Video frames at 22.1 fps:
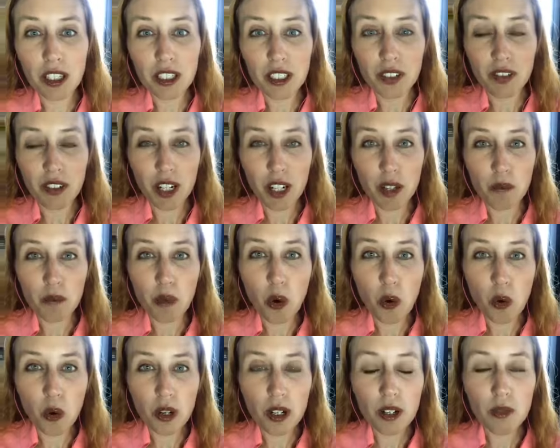It's very
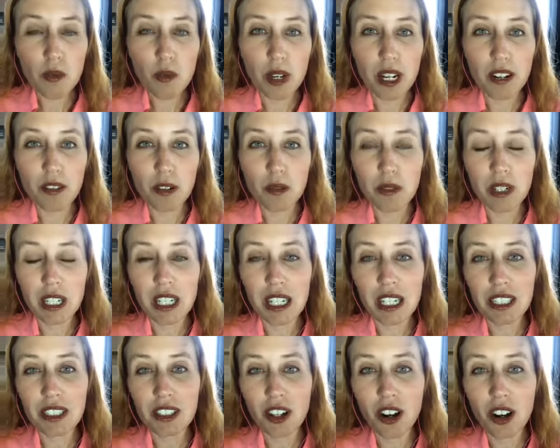important whenever
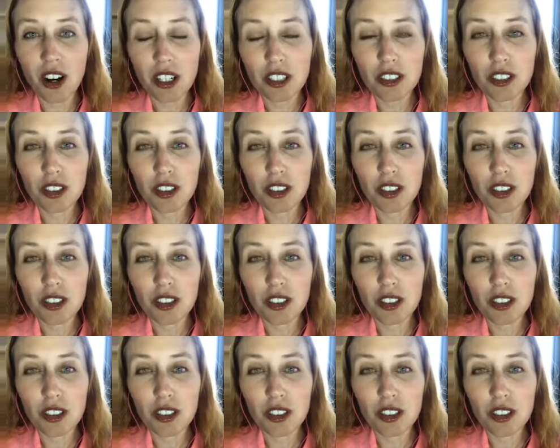we talk